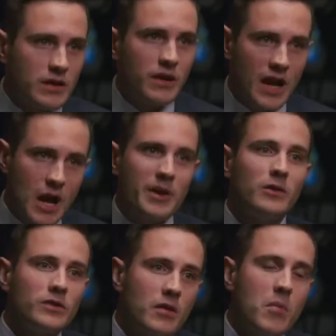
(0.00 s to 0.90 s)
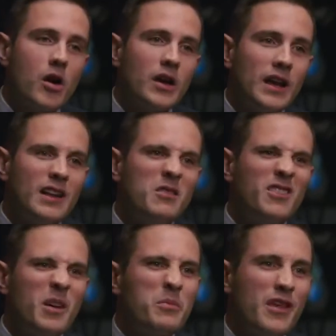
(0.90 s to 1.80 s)
that are coming onto the market and
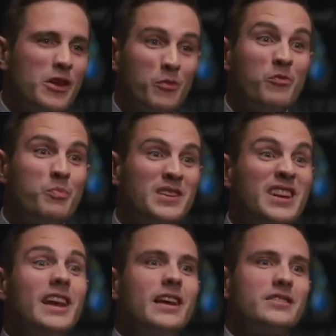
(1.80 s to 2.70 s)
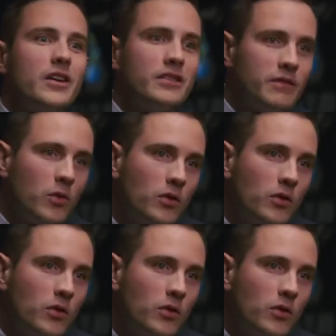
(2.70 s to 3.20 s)
some that you're particularly excited for?